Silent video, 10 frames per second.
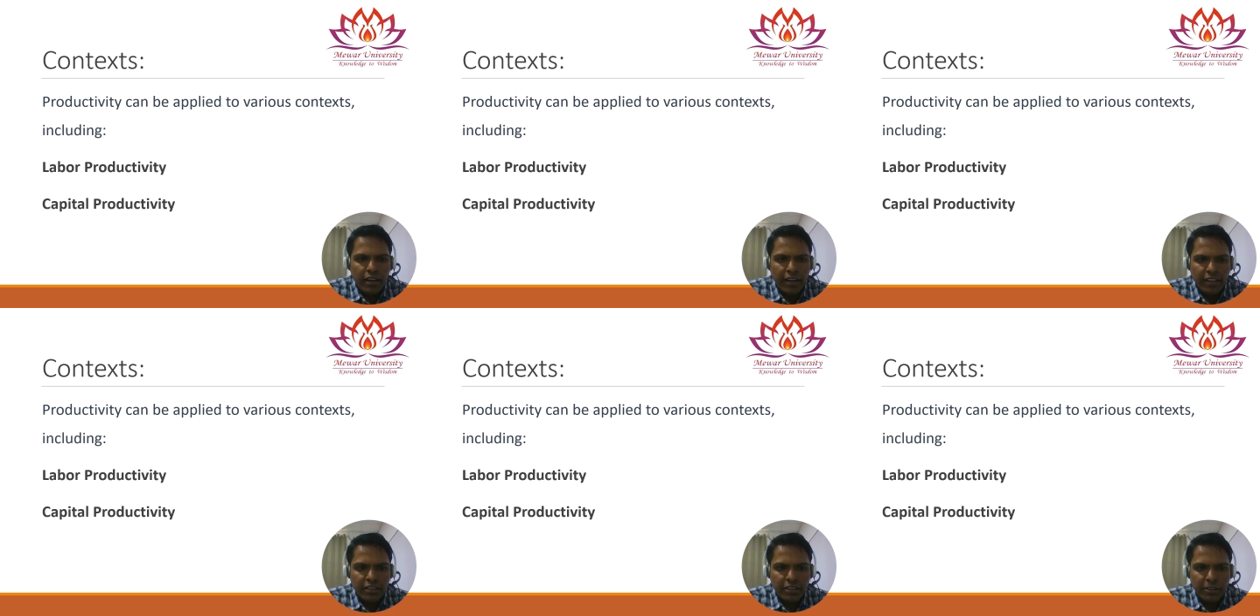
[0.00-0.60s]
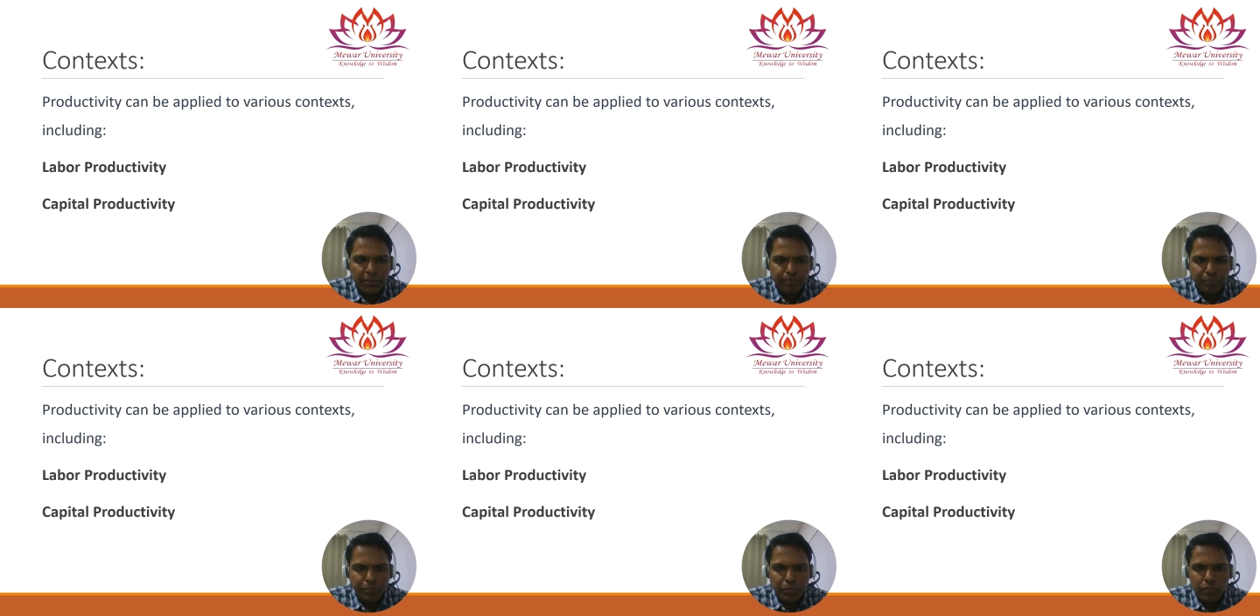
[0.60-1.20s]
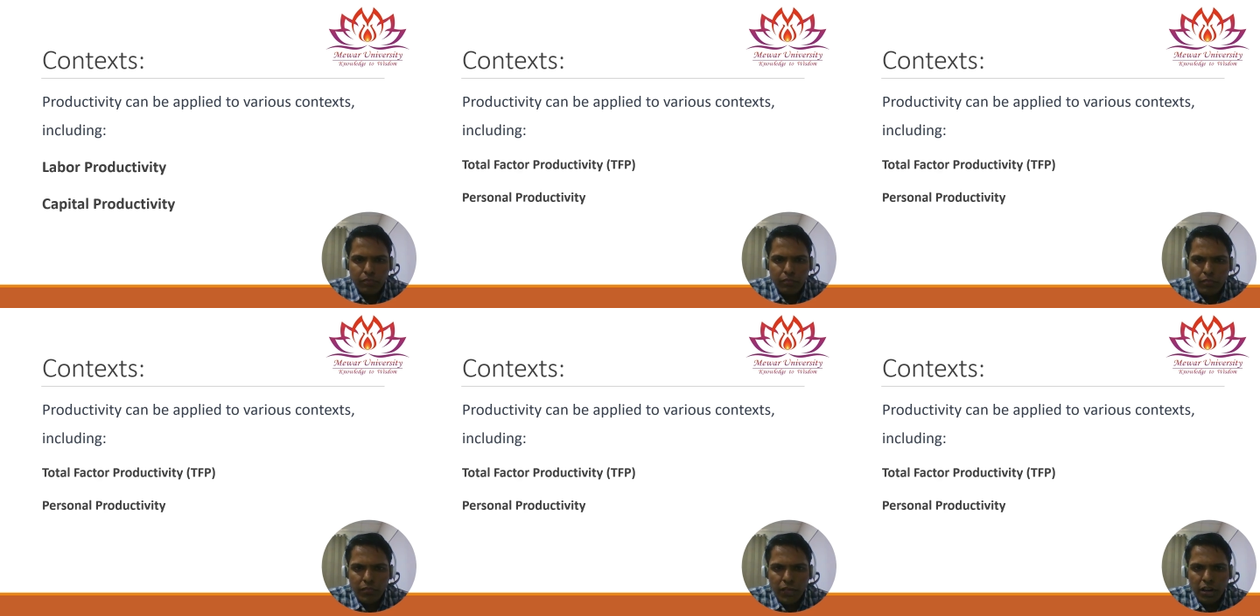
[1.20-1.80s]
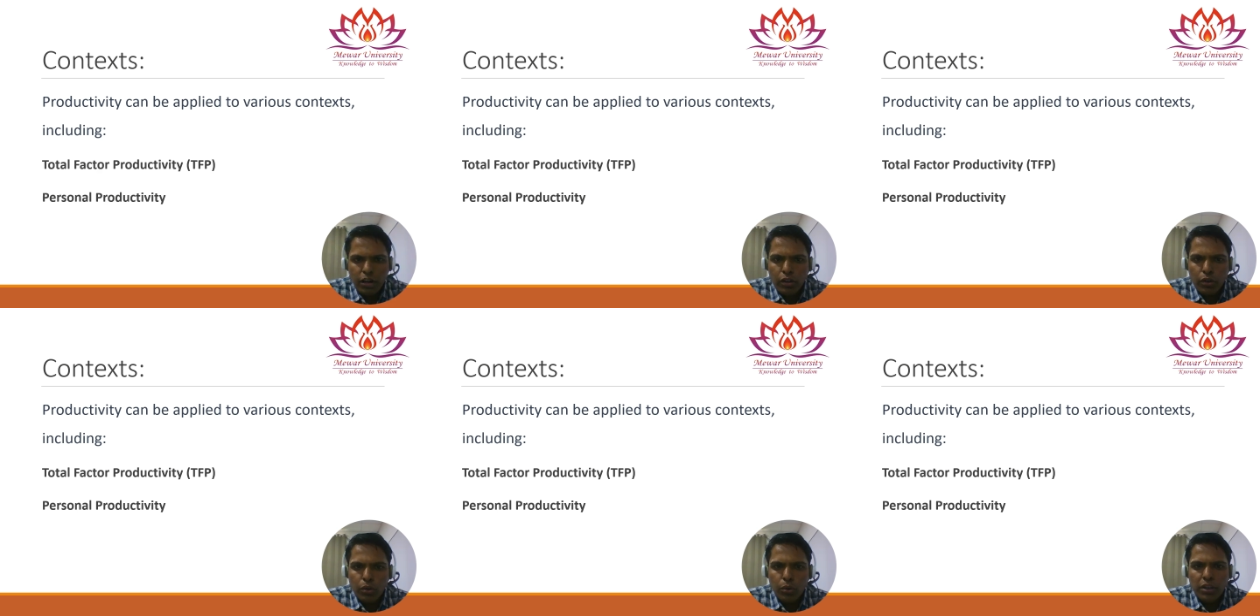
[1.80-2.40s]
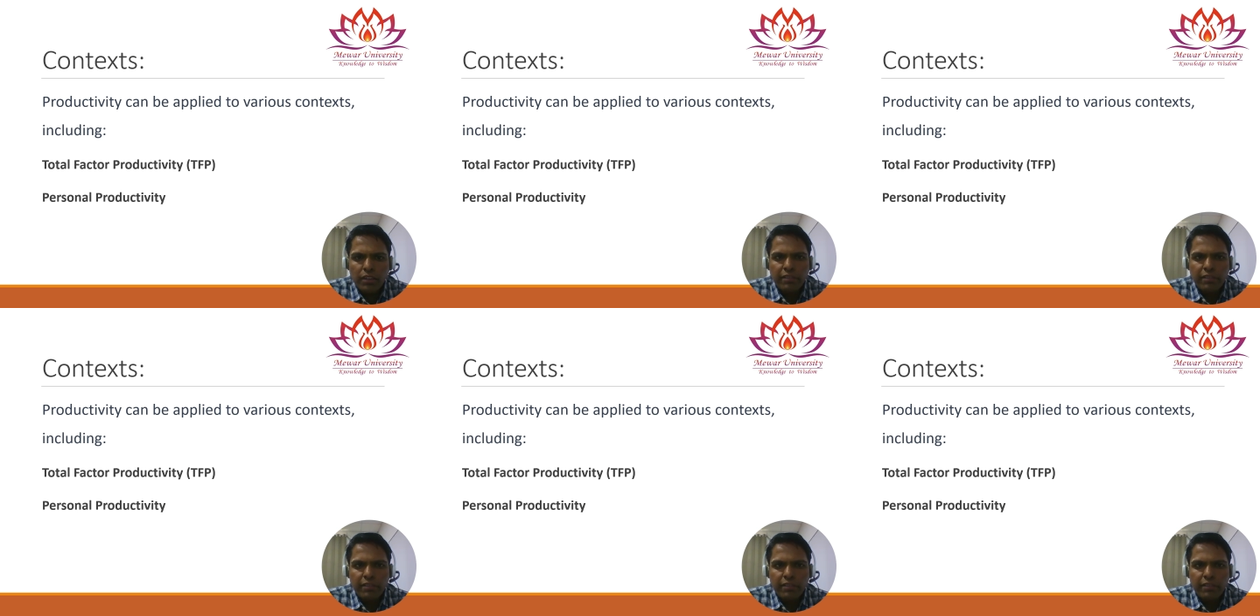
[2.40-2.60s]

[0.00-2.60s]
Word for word: Next is total